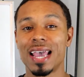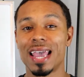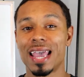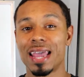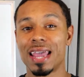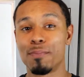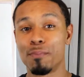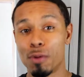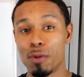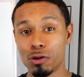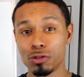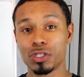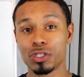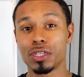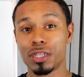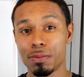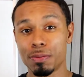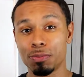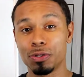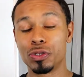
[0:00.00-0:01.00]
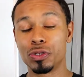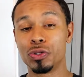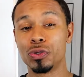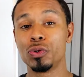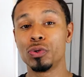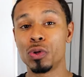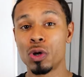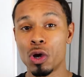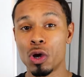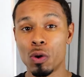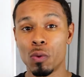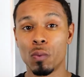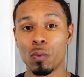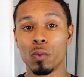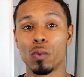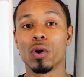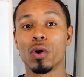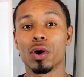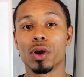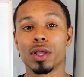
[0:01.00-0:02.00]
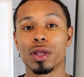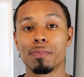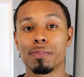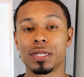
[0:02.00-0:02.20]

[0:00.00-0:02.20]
and most of them do work.